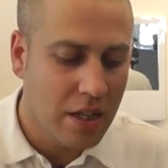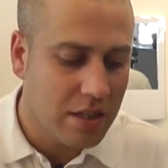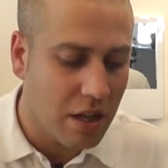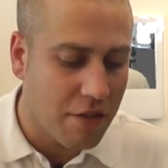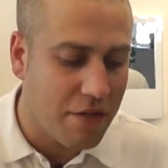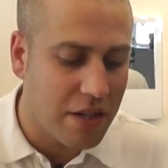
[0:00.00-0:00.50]

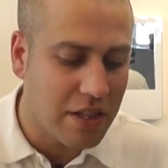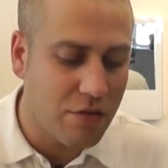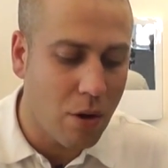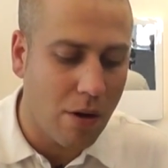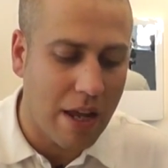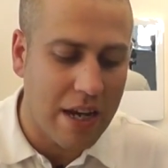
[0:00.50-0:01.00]
So first
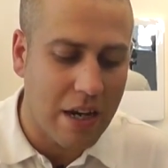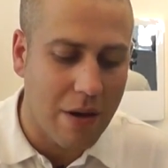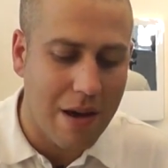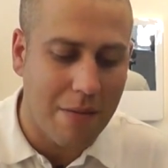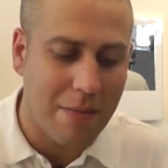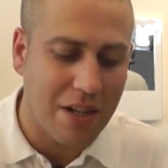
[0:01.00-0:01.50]
of all, I'll let you
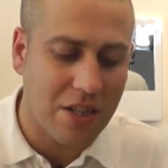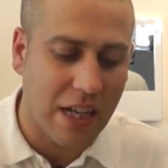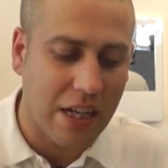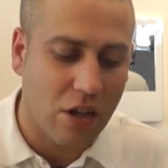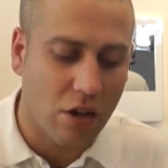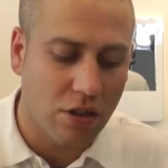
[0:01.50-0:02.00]
know how much
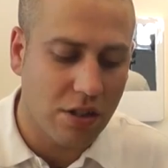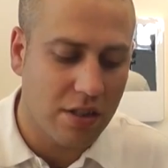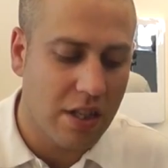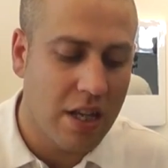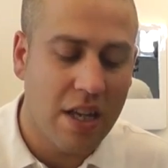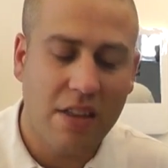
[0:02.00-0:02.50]
they
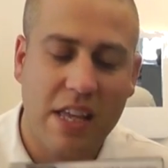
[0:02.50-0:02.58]
cost.